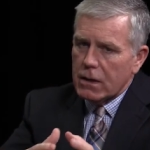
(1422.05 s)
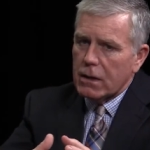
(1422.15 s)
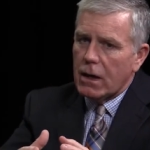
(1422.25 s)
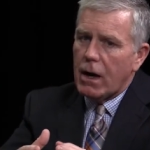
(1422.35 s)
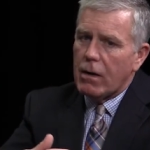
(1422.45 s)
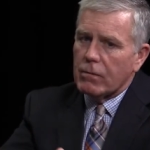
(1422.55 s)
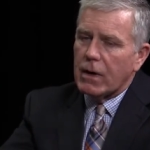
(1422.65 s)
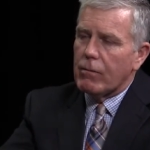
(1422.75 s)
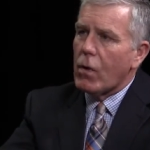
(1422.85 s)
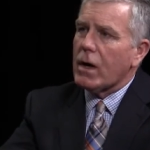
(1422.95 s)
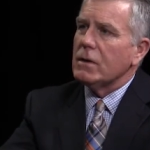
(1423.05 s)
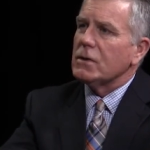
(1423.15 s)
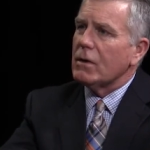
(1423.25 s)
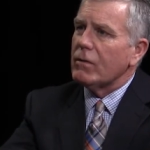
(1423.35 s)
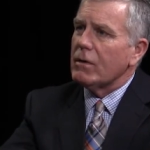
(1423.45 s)
um, a more
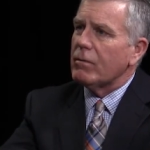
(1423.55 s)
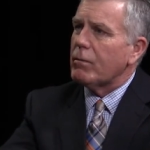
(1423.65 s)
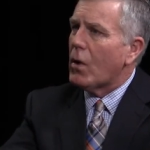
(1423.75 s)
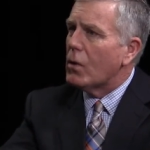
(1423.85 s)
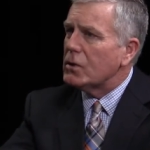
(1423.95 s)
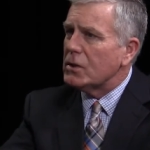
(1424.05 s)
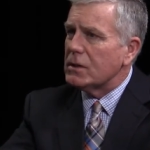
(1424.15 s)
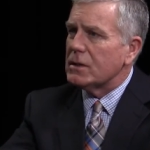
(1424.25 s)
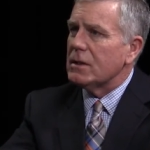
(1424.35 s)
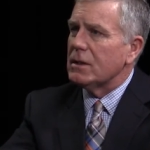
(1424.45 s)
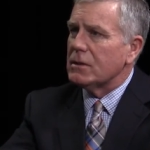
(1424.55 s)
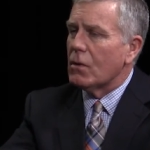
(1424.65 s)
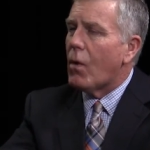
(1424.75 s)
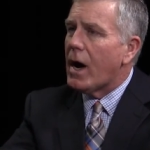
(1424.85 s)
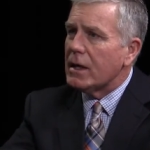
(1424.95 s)
conservative approach is, is
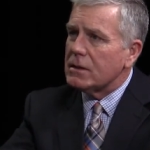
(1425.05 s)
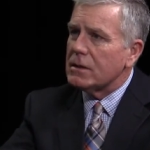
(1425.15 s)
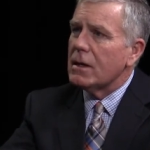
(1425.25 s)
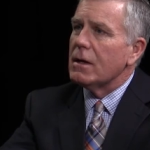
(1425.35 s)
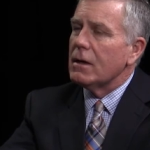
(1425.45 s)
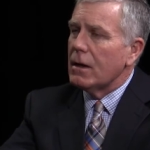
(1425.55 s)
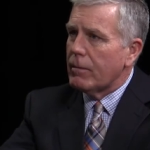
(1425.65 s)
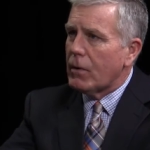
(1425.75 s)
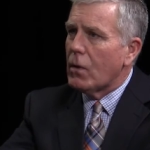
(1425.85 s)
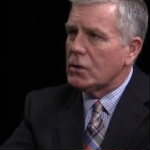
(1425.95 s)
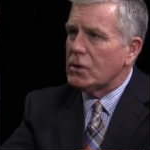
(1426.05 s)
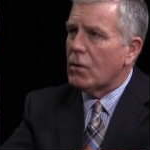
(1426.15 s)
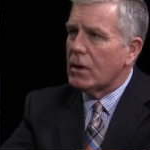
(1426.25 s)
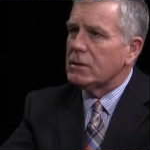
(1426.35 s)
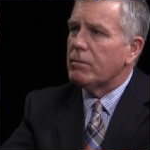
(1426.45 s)
the wise approach
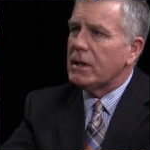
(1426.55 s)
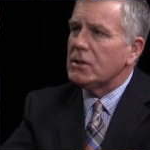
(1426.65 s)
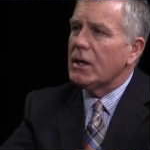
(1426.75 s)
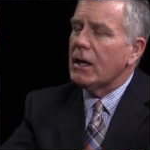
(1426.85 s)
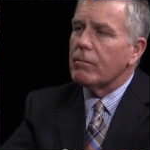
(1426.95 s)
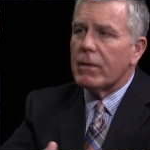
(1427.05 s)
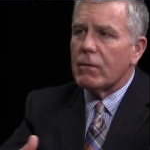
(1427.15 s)
towards budgeting.